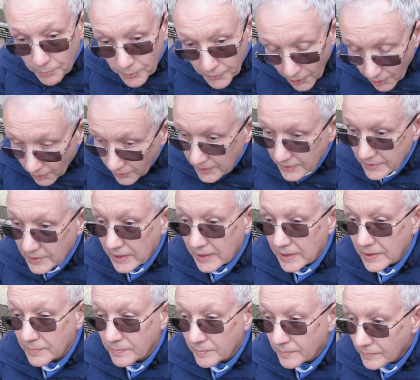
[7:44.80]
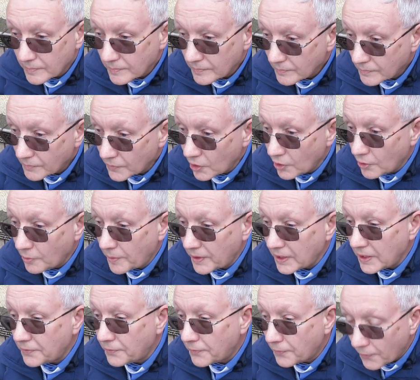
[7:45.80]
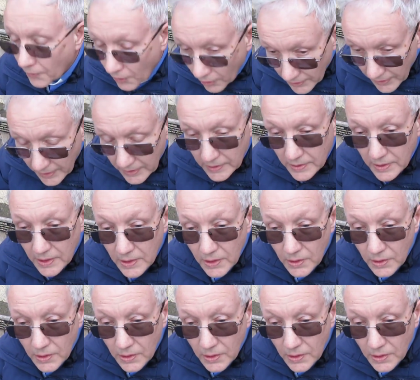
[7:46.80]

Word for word: purity will be fully